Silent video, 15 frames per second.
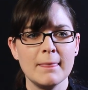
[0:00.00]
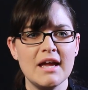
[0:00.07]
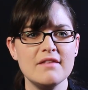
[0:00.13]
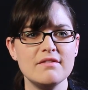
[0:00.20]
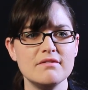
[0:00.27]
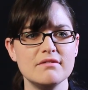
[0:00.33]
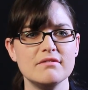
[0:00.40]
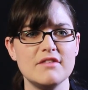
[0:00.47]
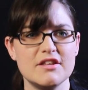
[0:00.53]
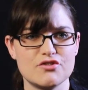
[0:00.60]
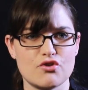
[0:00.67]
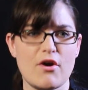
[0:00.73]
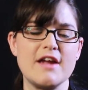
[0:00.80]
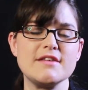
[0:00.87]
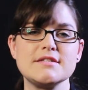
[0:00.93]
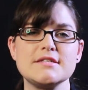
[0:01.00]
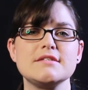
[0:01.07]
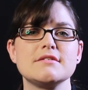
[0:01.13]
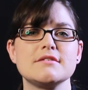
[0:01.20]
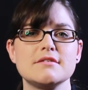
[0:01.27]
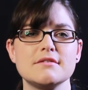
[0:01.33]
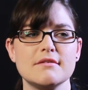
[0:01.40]
in this
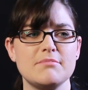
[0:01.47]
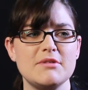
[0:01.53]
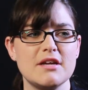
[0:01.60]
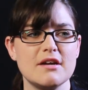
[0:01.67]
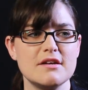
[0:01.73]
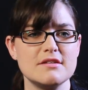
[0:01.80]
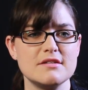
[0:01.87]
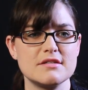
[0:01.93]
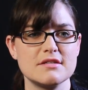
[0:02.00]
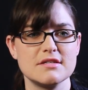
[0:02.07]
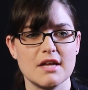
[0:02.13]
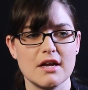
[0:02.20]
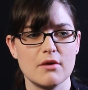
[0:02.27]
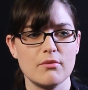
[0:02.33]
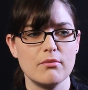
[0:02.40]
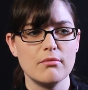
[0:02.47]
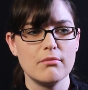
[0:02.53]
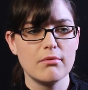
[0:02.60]
crisis because it's like